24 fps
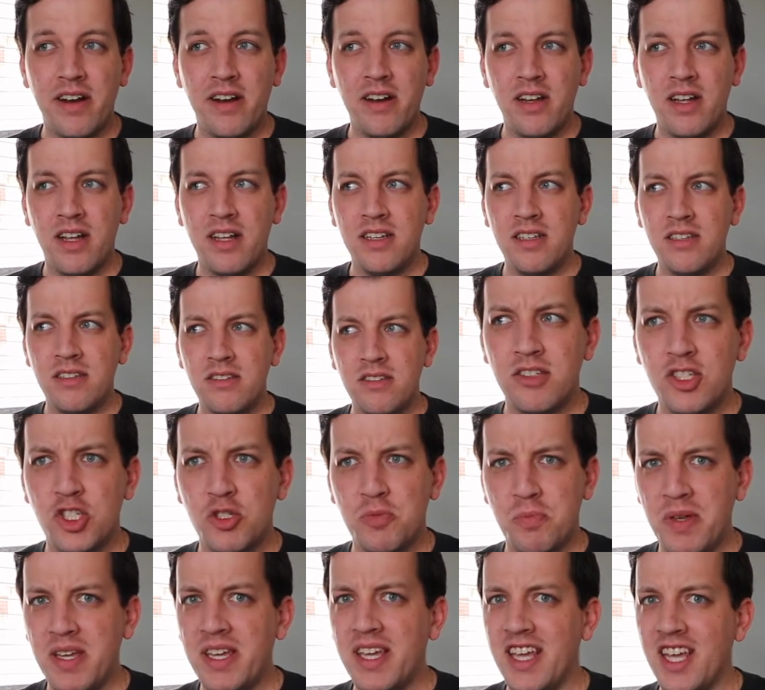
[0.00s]
And
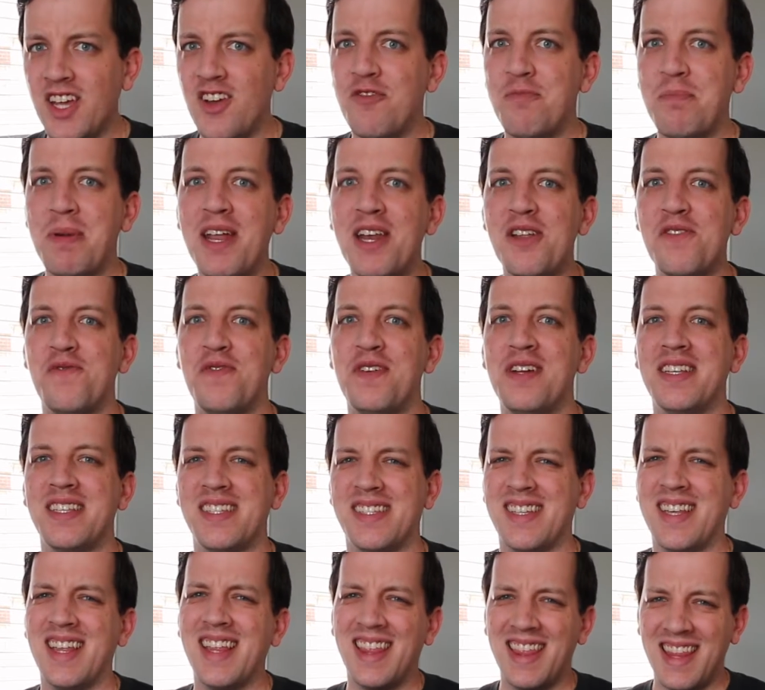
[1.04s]
speaking of
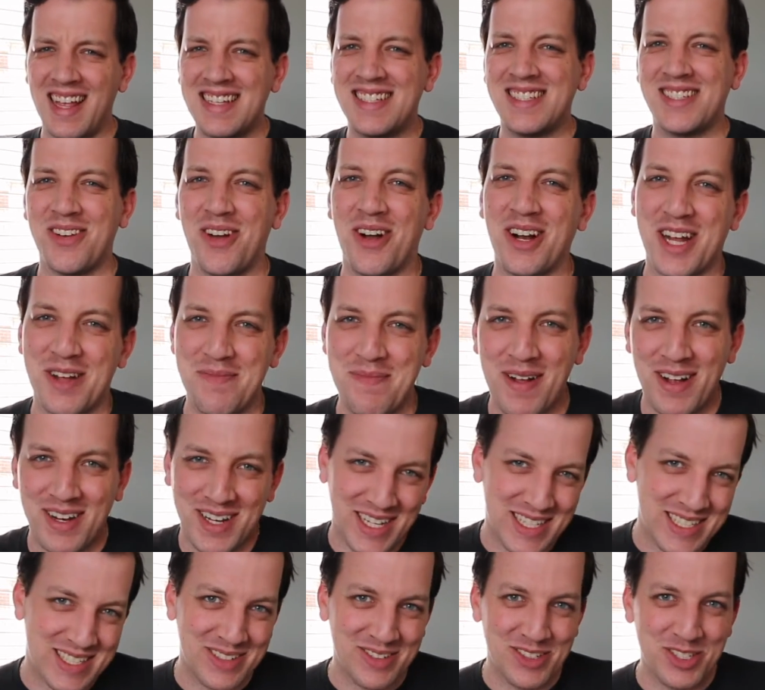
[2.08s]
benefits, let's talk about
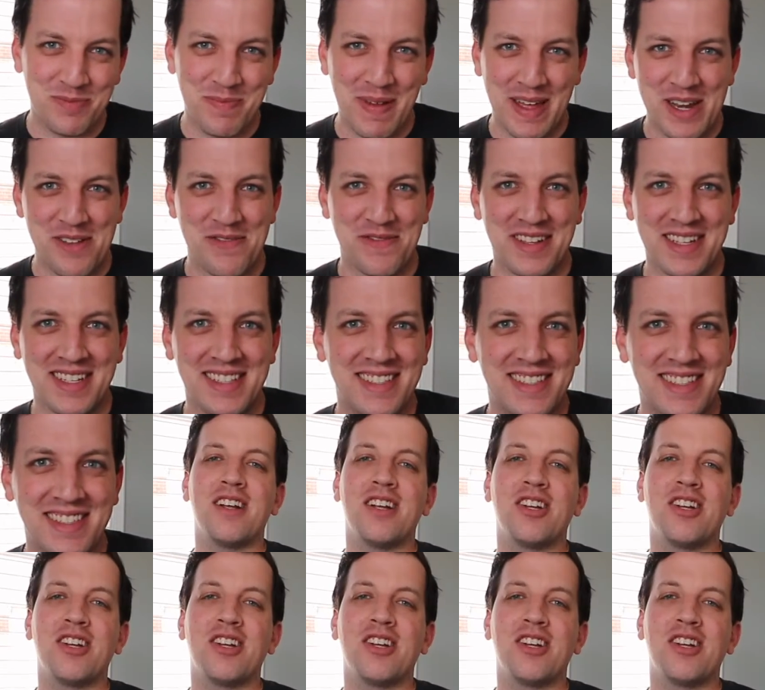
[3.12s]
Gusto's benefits.